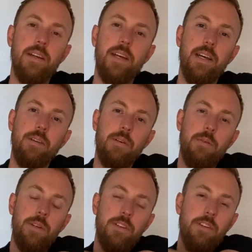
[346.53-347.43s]
And what
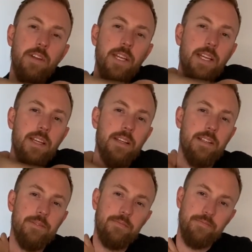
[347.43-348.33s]
we're doing
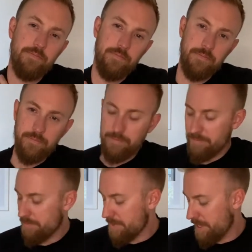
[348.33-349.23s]
here
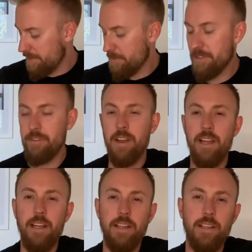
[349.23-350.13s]
is
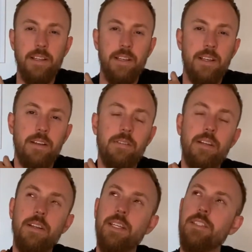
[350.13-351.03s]
we're
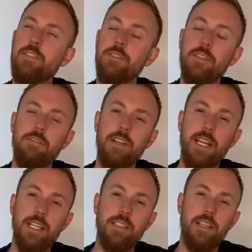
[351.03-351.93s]
looking to
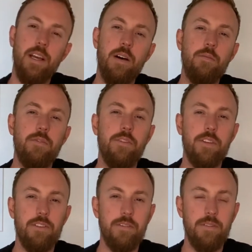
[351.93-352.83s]
create
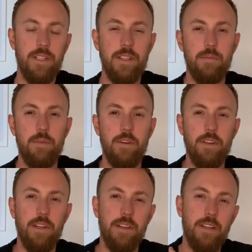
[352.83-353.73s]
comfort in the body.
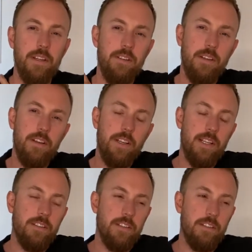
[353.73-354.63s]
We're looking
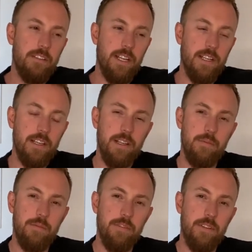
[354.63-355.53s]
to create
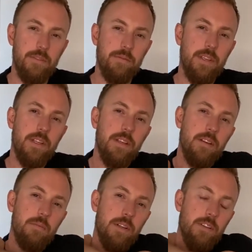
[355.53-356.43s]
comfort.
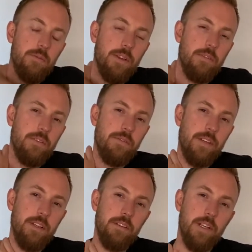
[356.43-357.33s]
Because when we
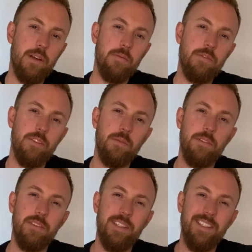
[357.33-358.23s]
feel
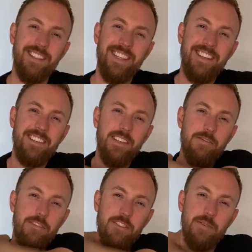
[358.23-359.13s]
comfortable, it's easier
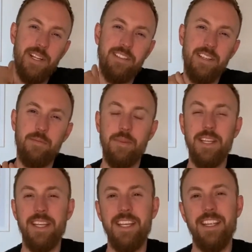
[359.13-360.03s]
for us to actually
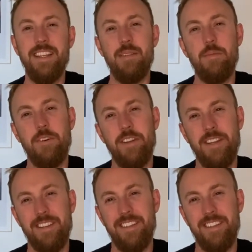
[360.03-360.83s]
be in the body.